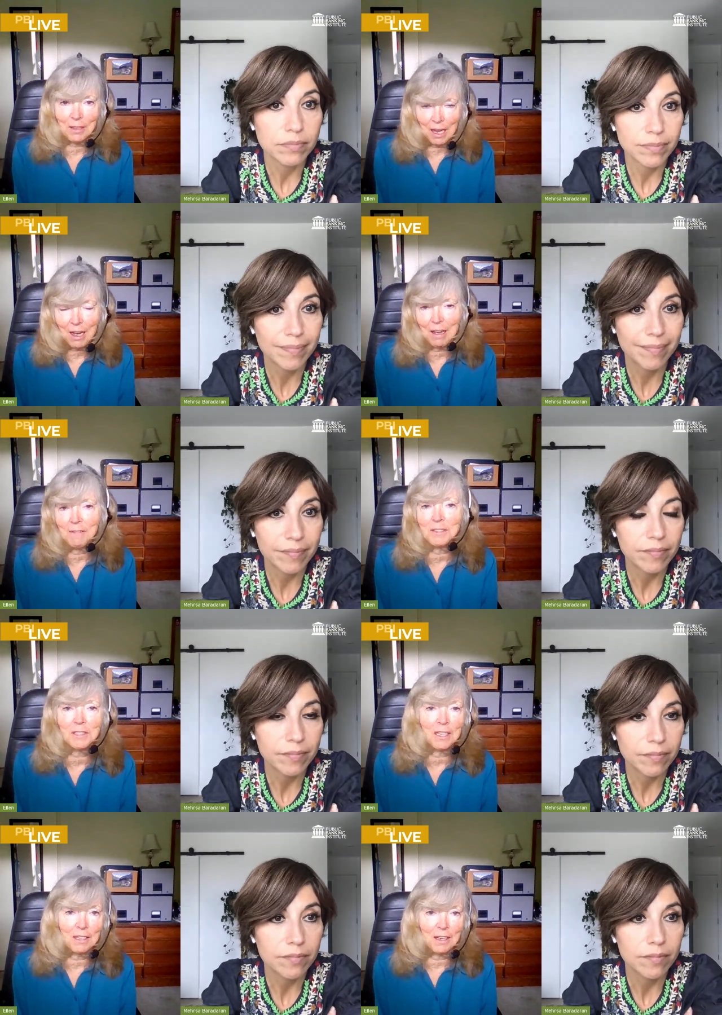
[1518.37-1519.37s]
Speaker 1: lives
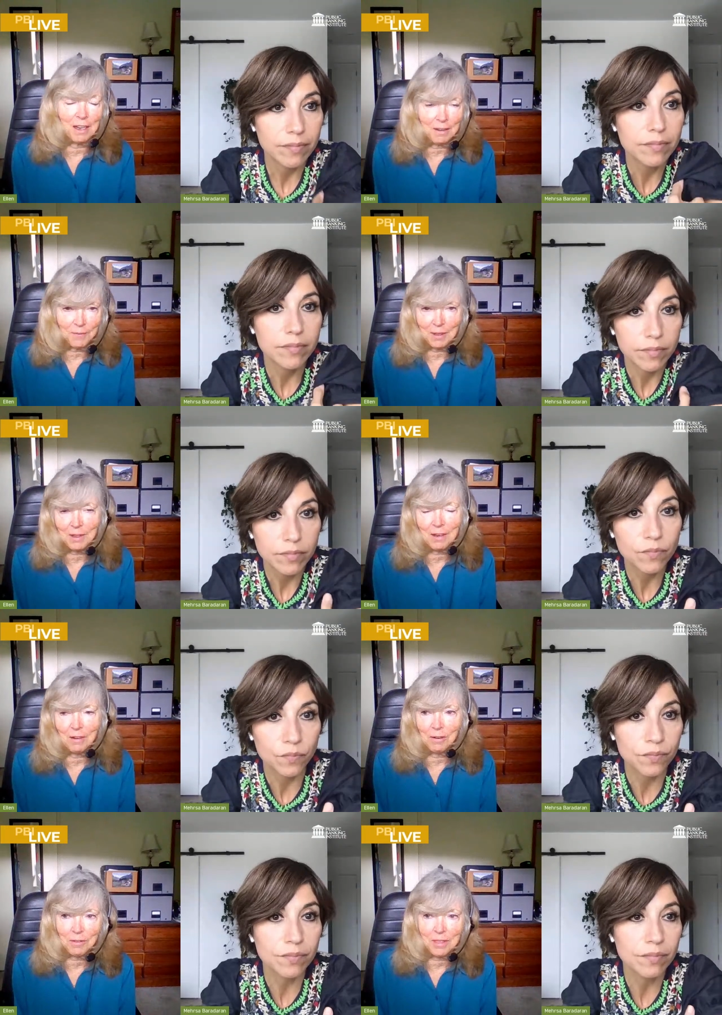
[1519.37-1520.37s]
and you know
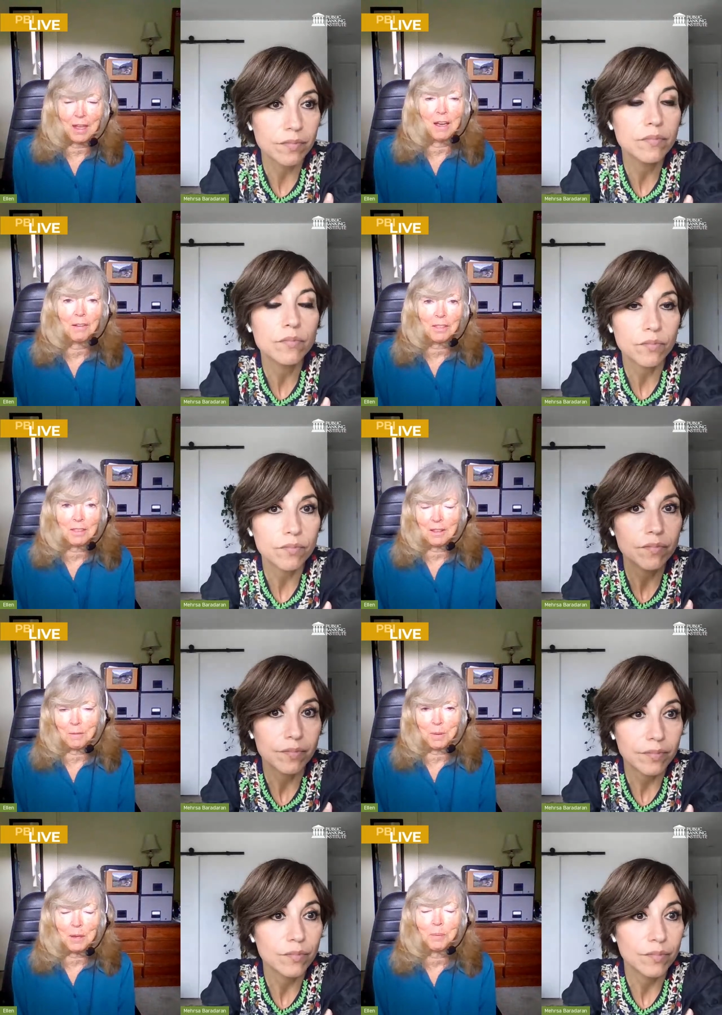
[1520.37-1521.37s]
mm-hmm. the health of
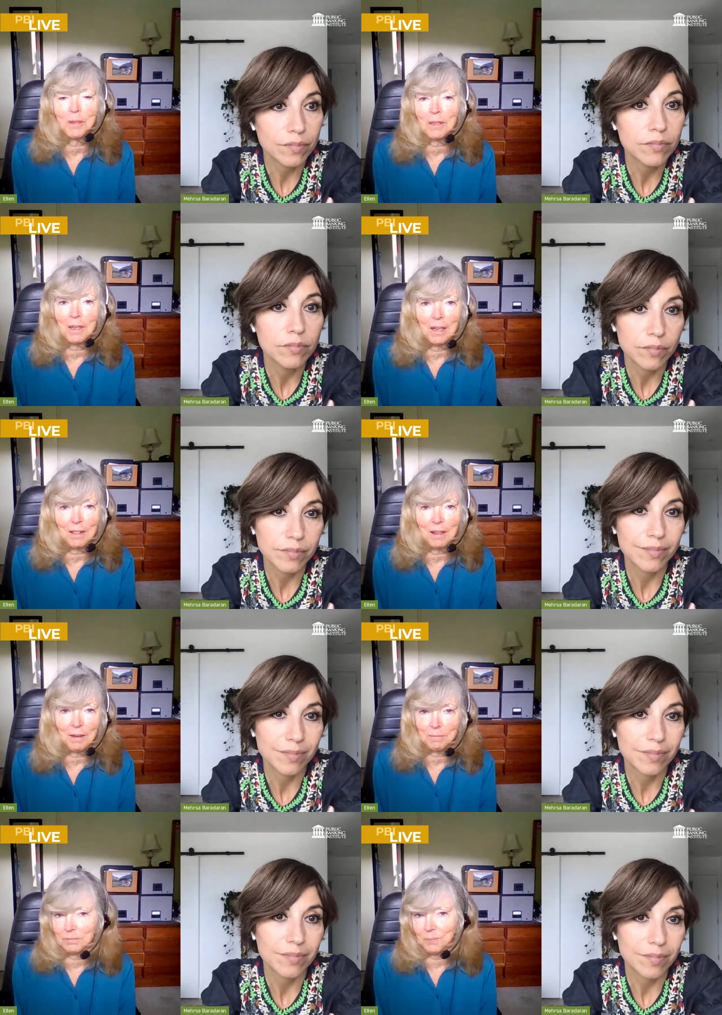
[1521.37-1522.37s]
the people and
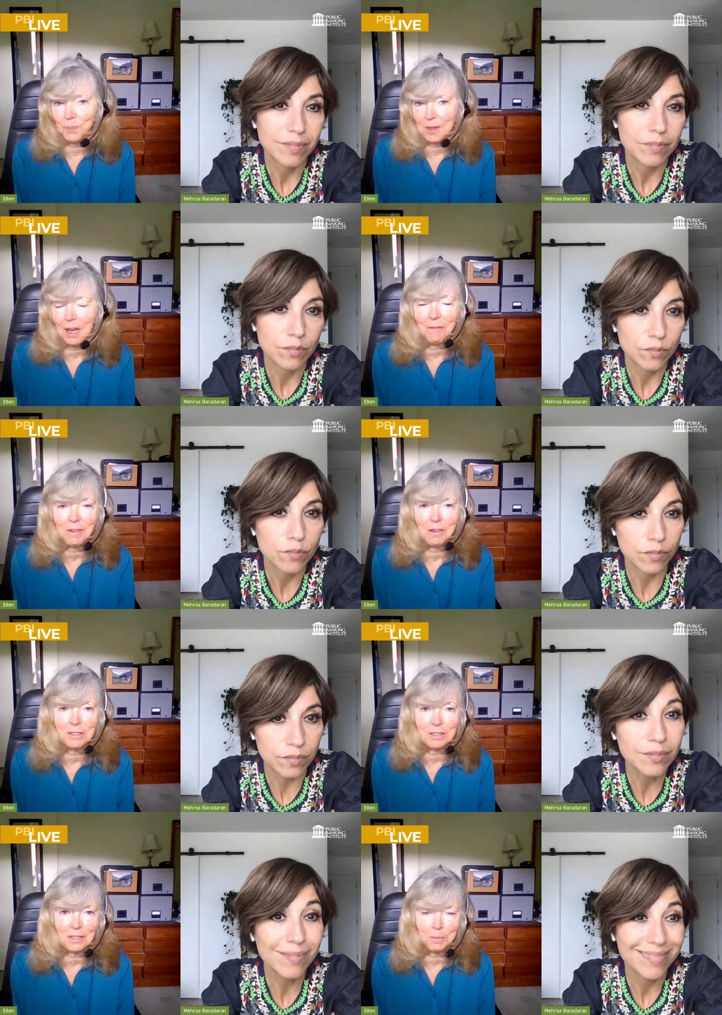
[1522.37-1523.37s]
the
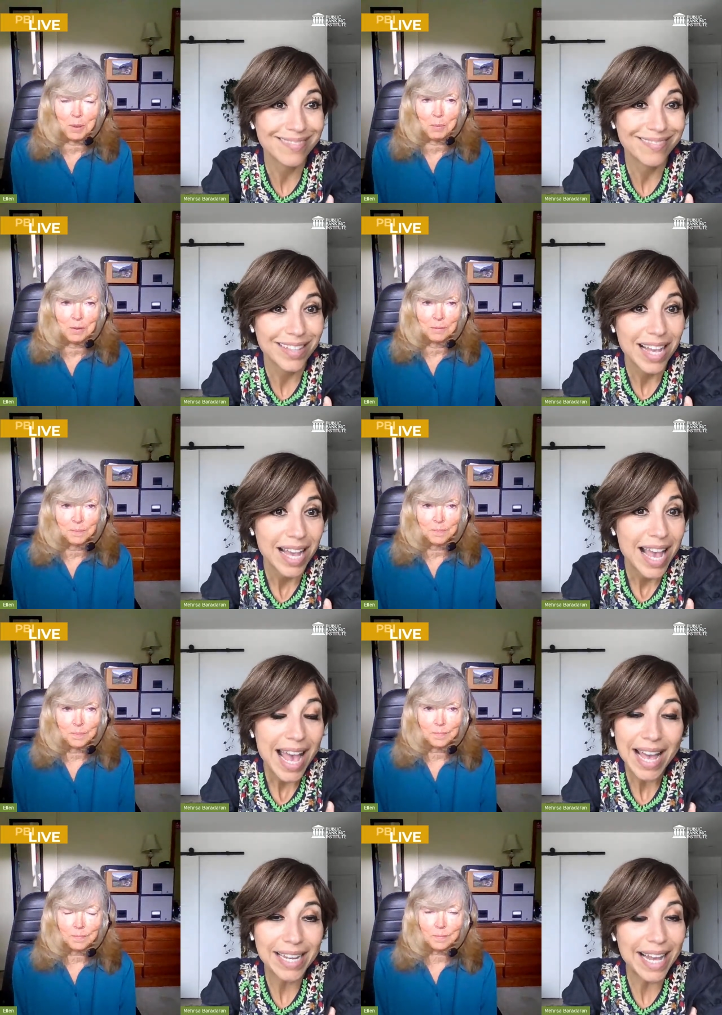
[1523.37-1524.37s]
livelihoods mm-hmm. of the
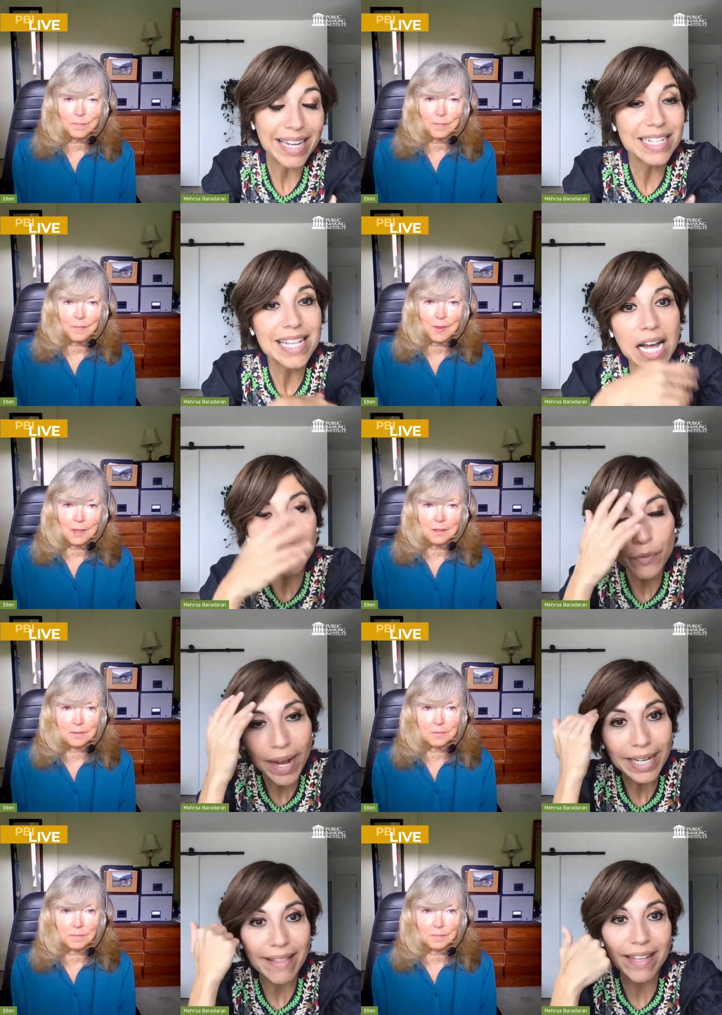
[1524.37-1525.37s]
Speaker 2: and, and, exactly
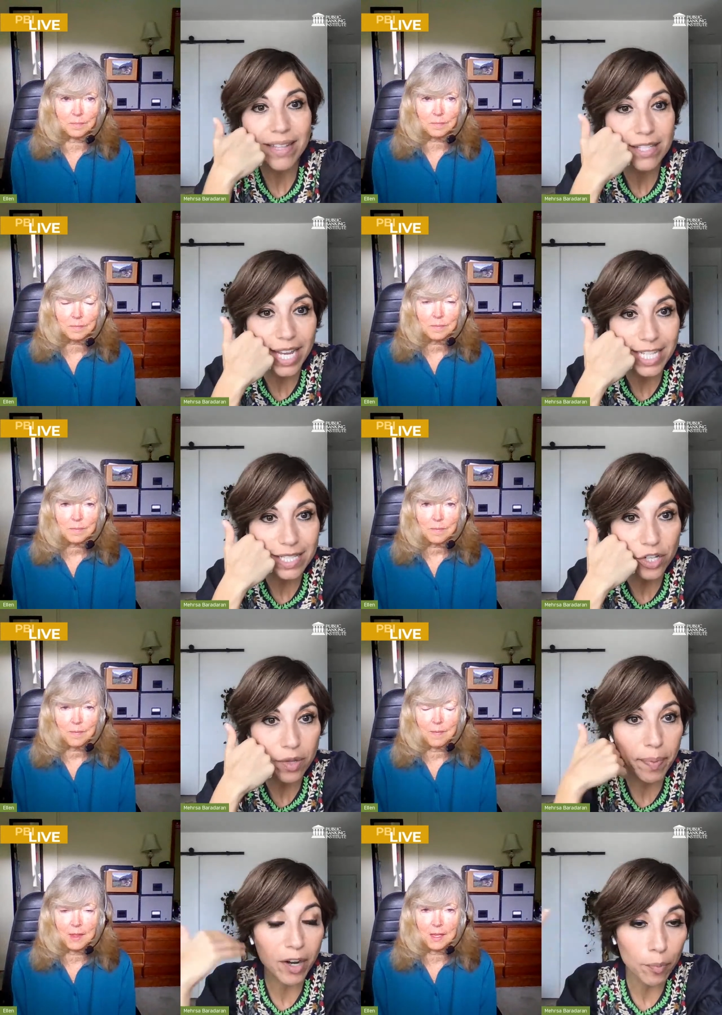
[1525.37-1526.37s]
right. And I think this gets
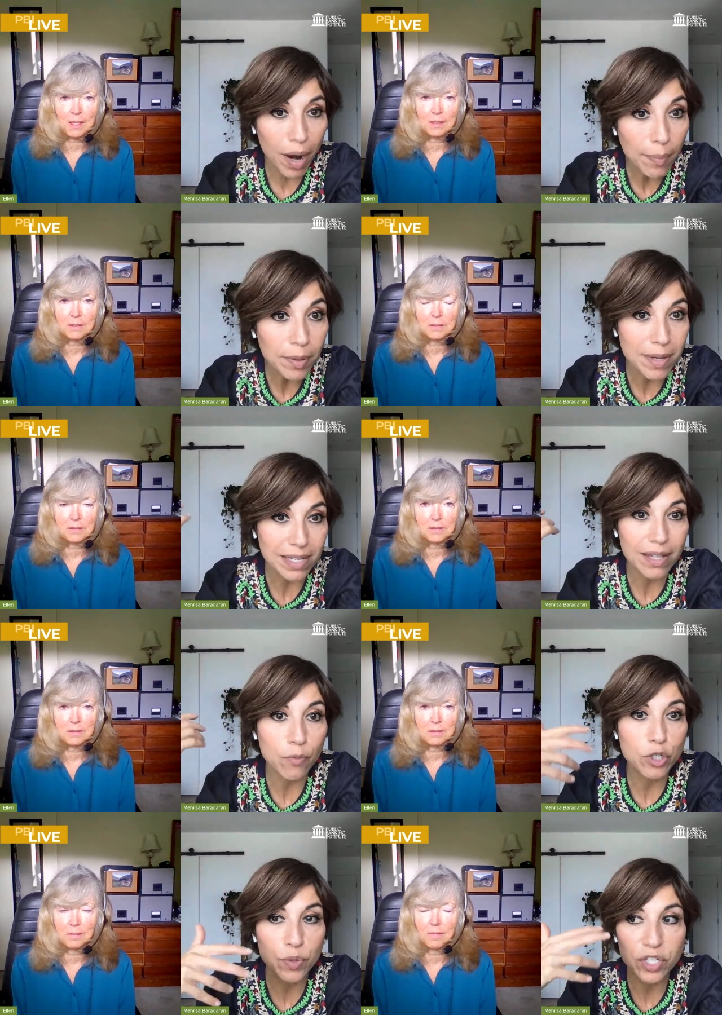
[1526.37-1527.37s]
to the bigger problem uh,
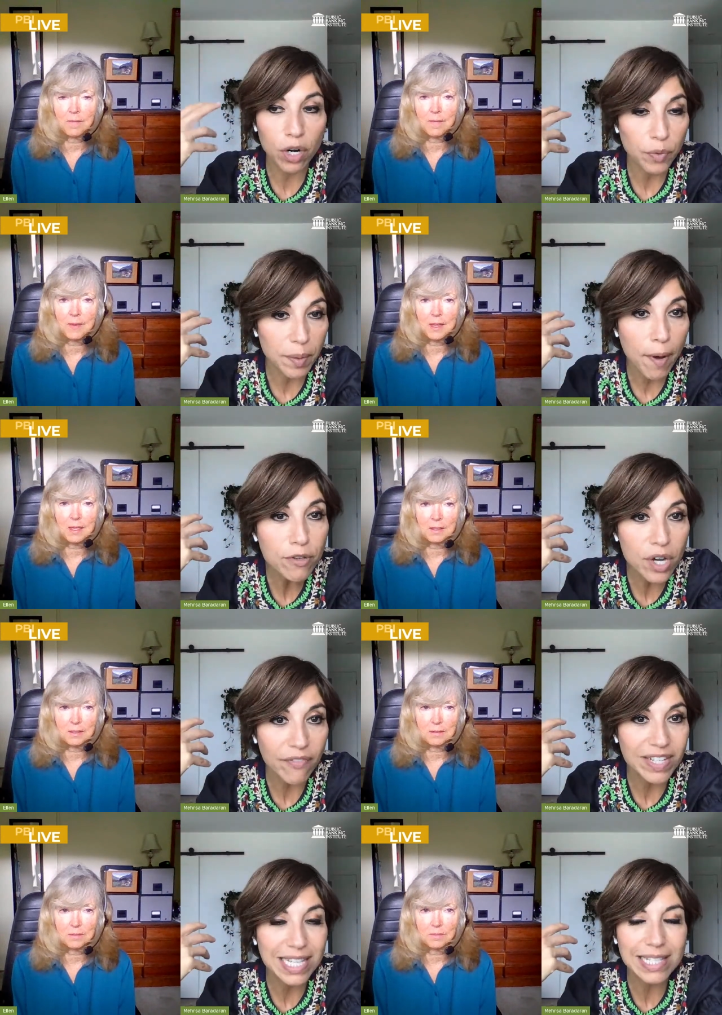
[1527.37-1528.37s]
that which we started with the post
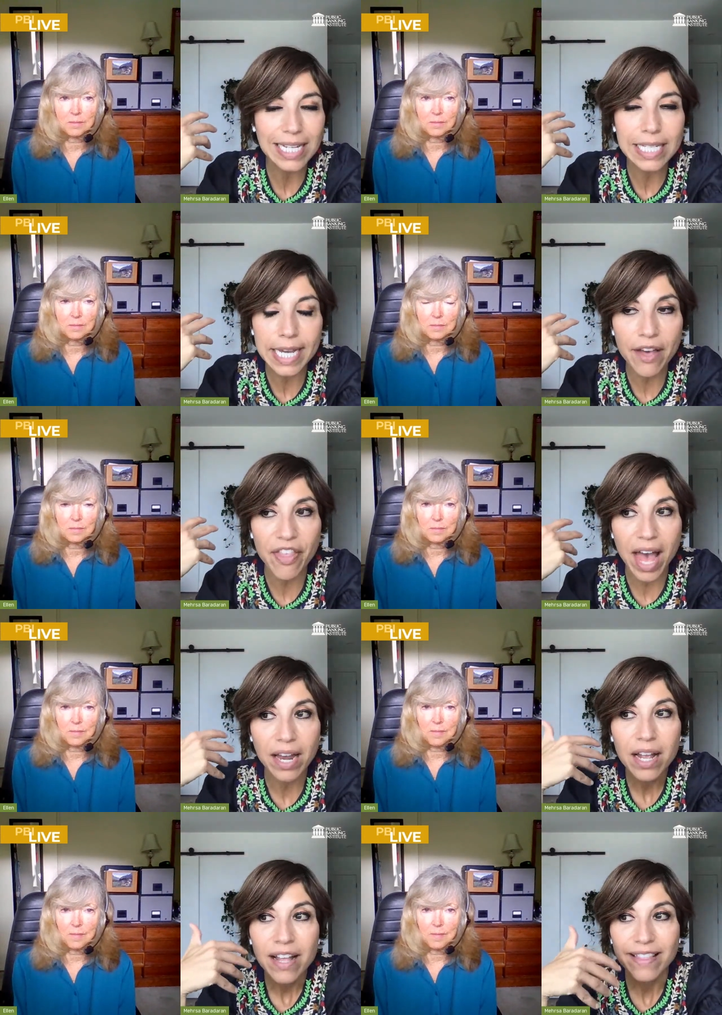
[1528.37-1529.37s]
office. This idea
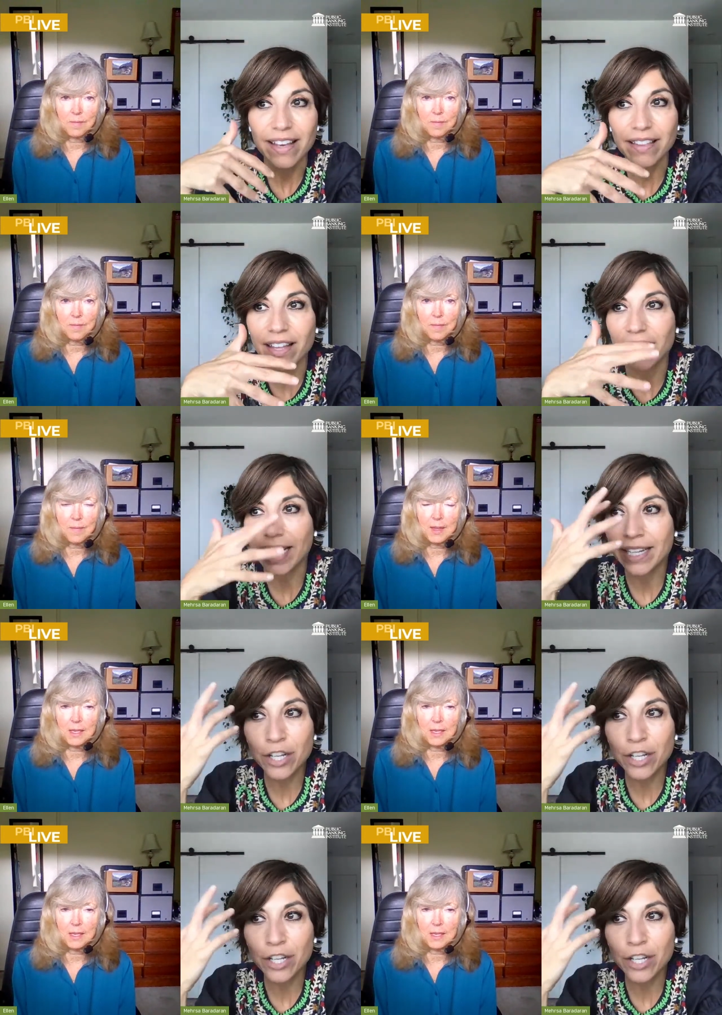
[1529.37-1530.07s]
that the, the like